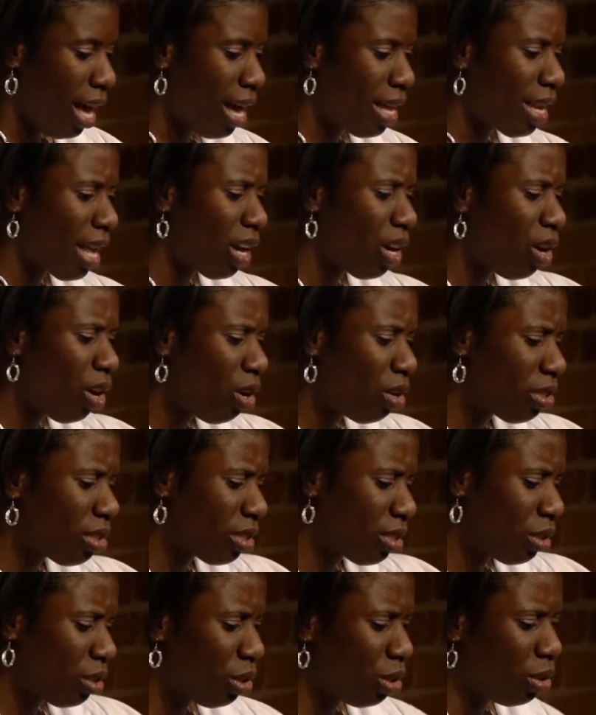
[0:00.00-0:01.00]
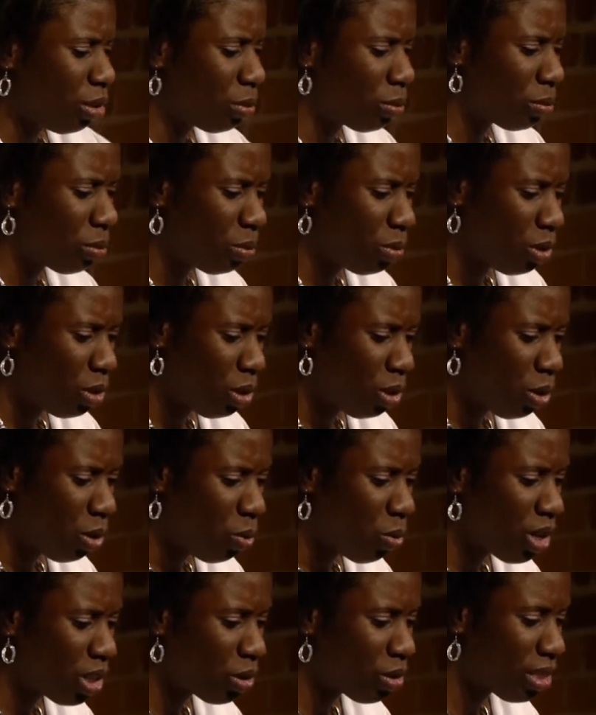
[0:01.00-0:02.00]
And I also
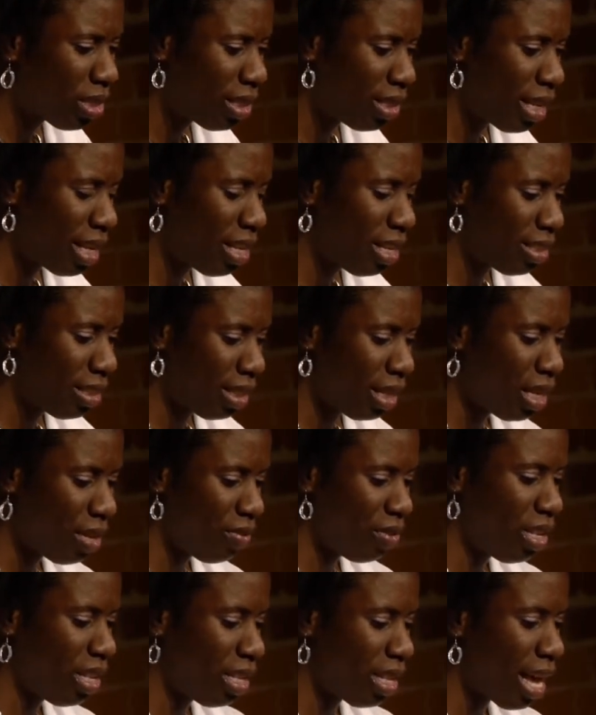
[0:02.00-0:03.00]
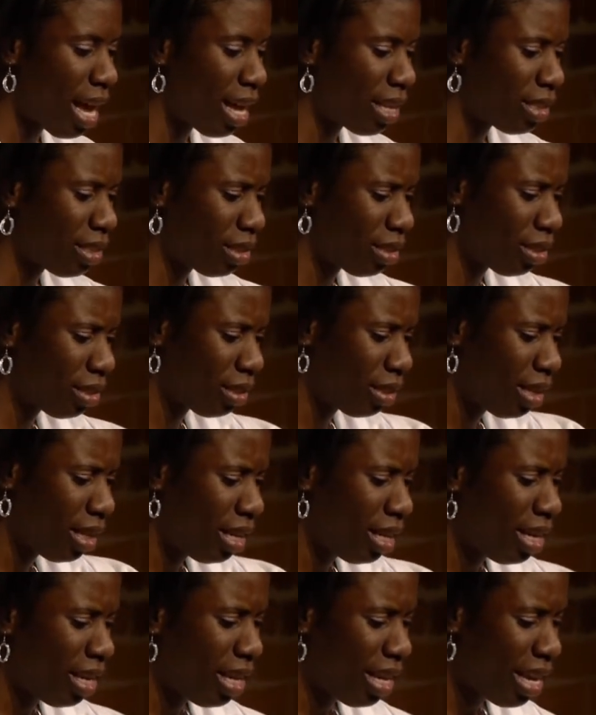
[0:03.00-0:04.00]
want to say this evening that
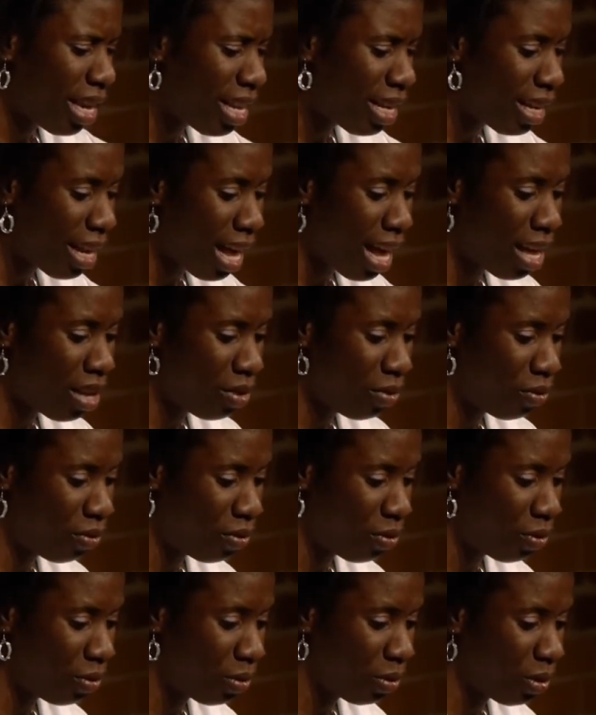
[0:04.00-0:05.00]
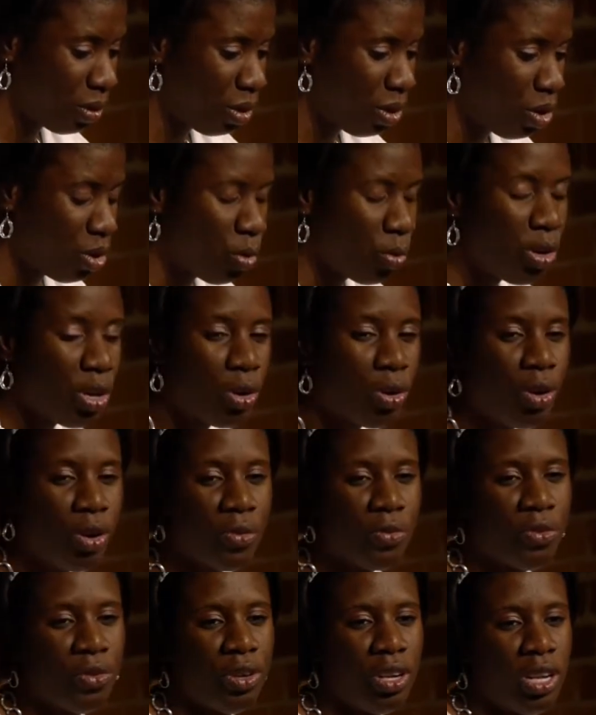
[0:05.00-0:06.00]
in life, we
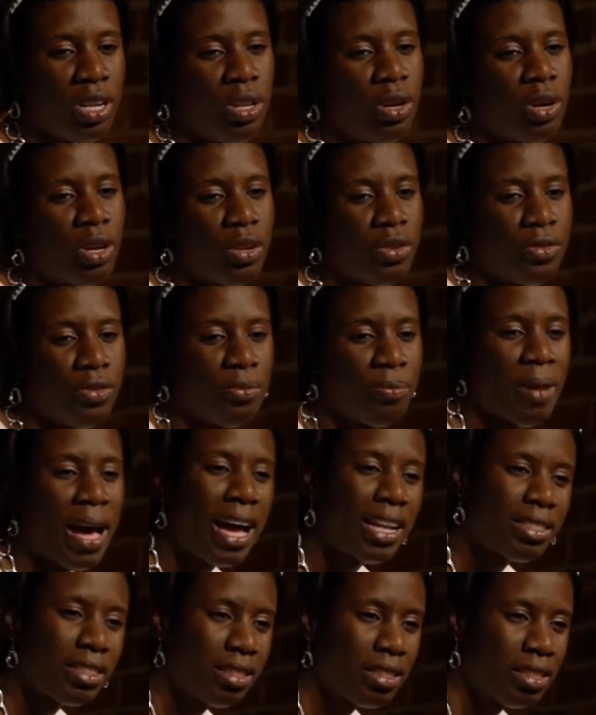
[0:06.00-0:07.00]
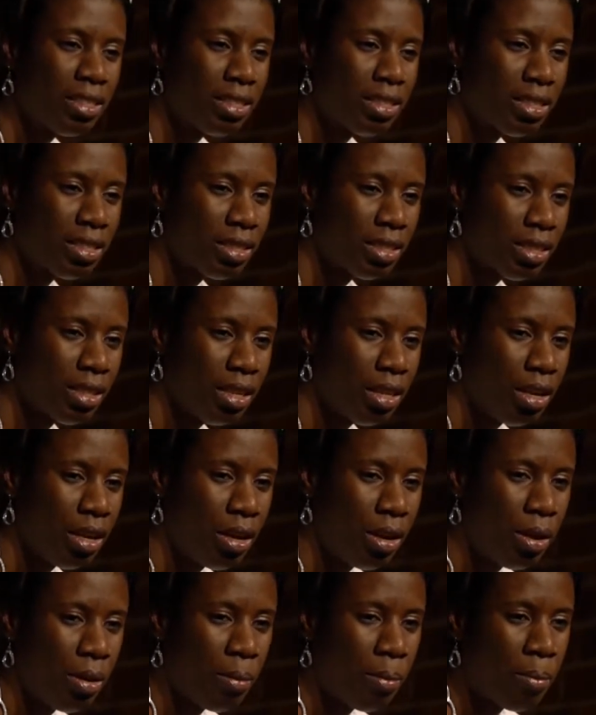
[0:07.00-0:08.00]
go through a lot of battles,
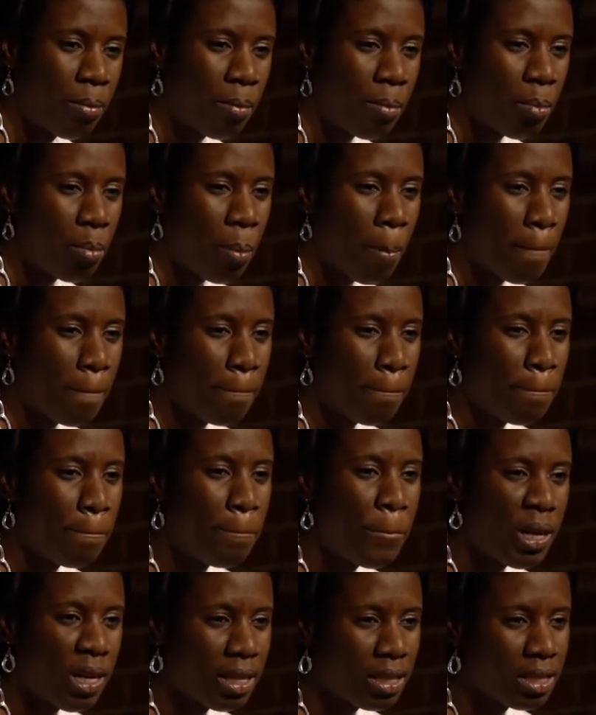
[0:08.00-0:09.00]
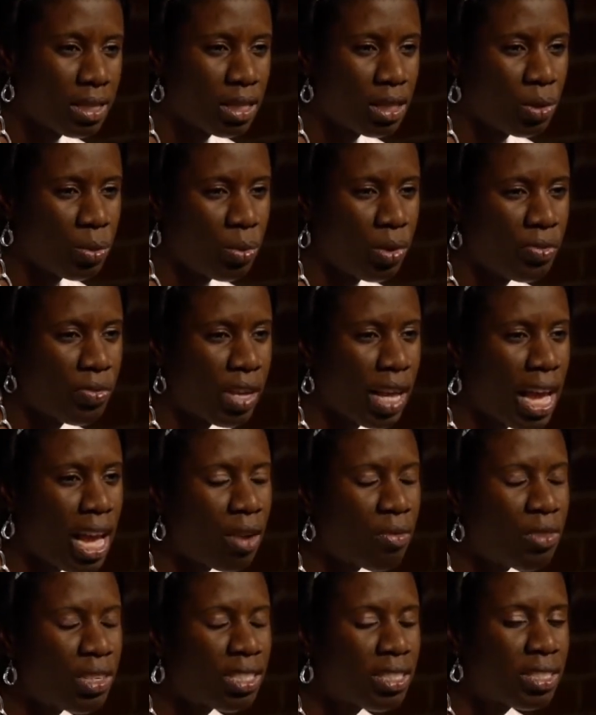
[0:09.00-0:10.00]
but with
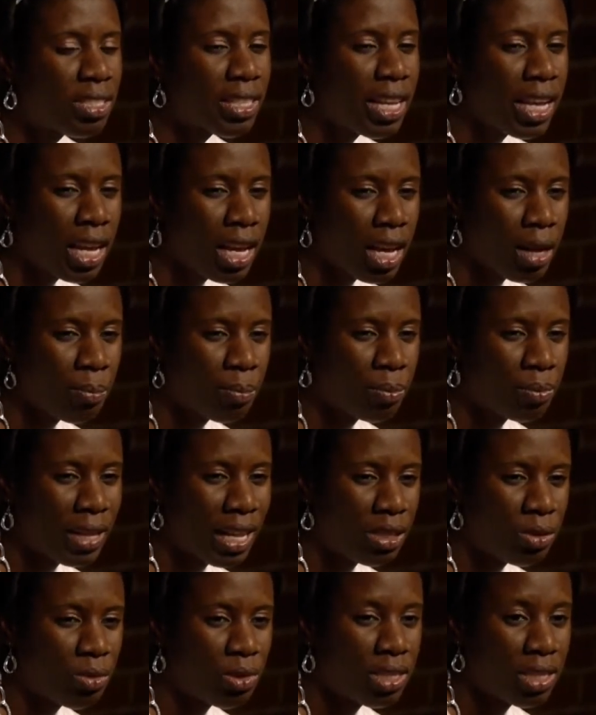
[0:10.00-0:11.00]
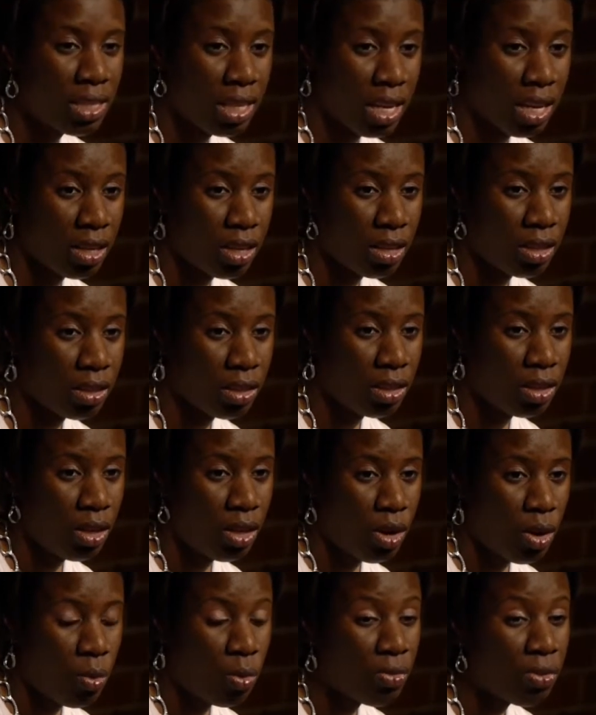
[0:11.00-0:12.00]
every step that you take,
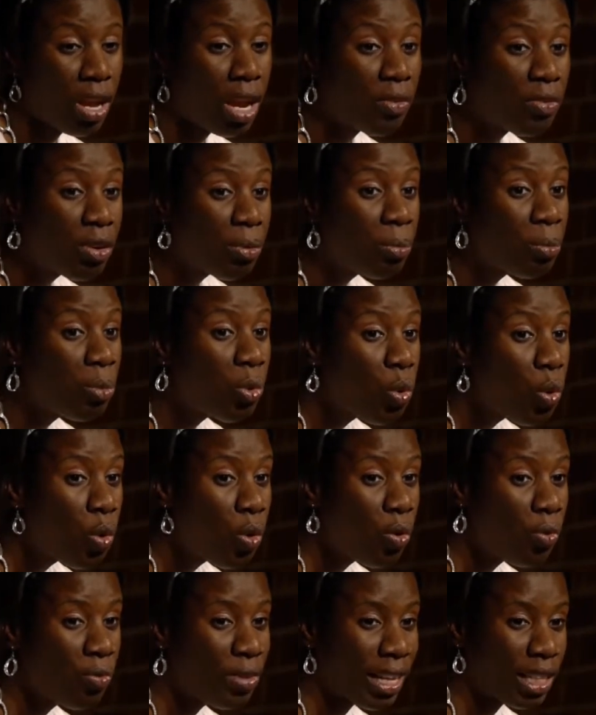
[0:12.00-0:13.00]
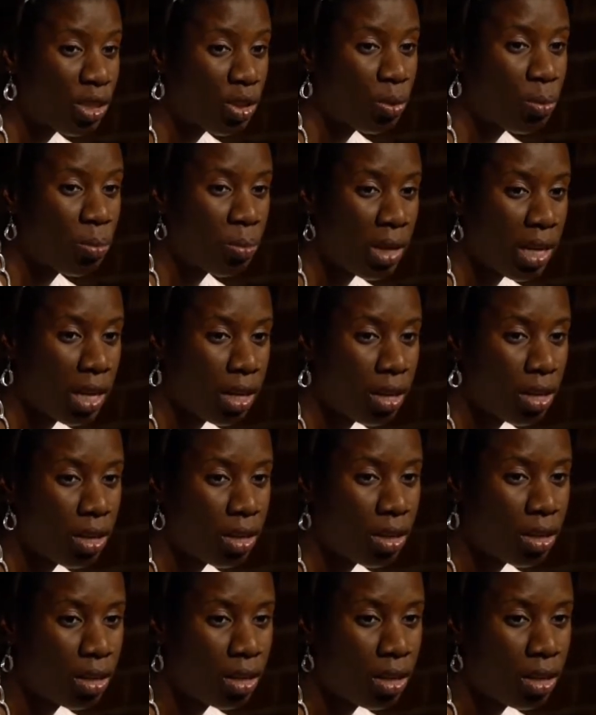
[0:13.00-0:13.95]
with every move that you make,